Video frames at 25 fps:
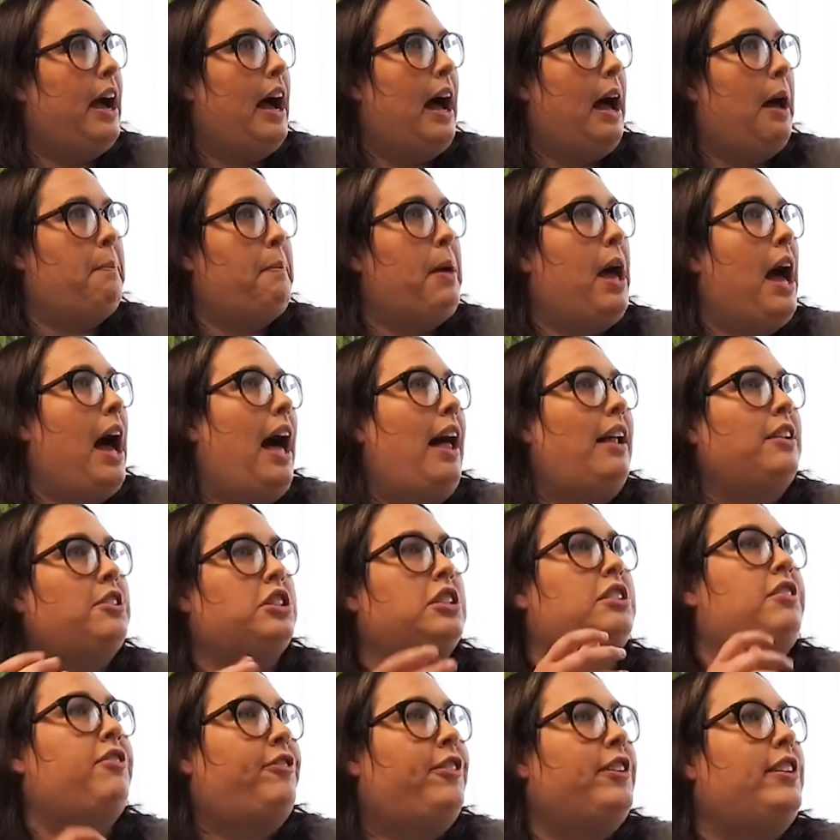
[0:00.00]
I'll
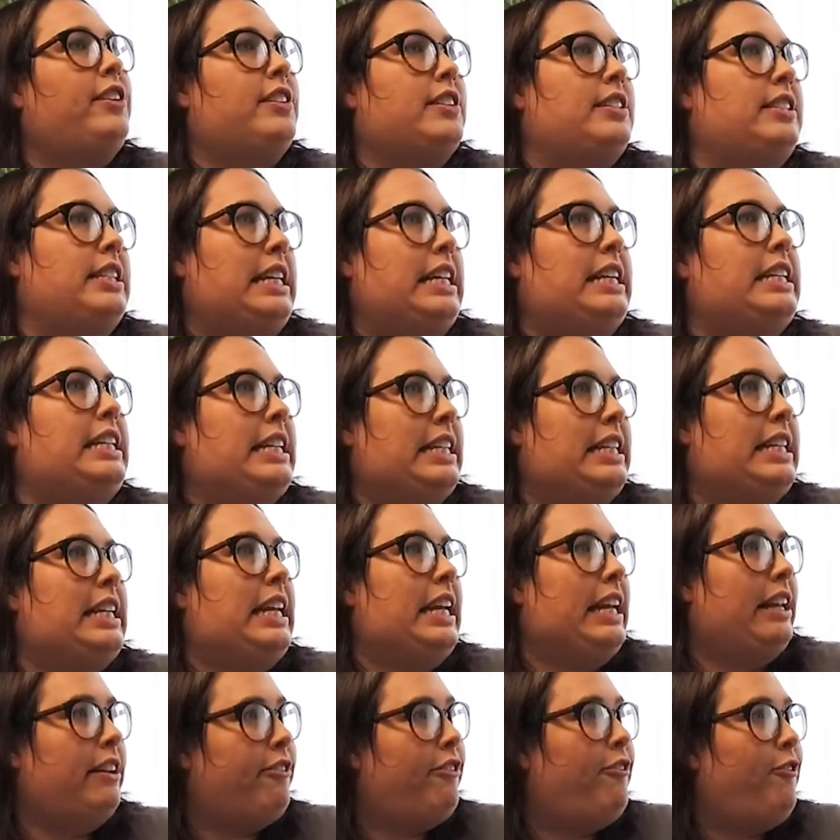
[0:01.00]
just fill this EDD
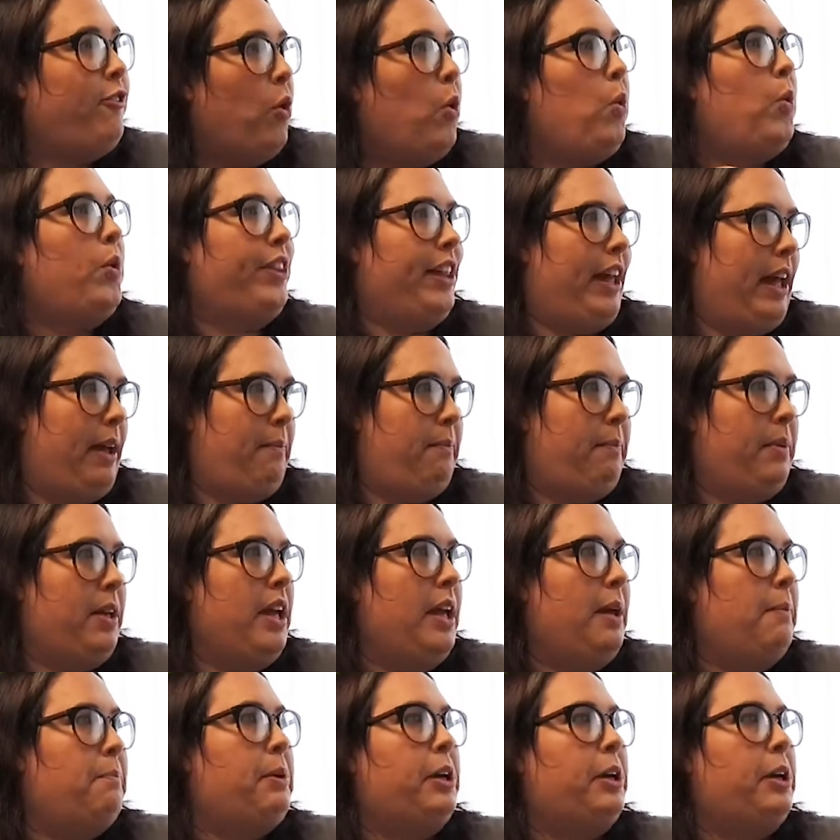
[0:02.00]
in for them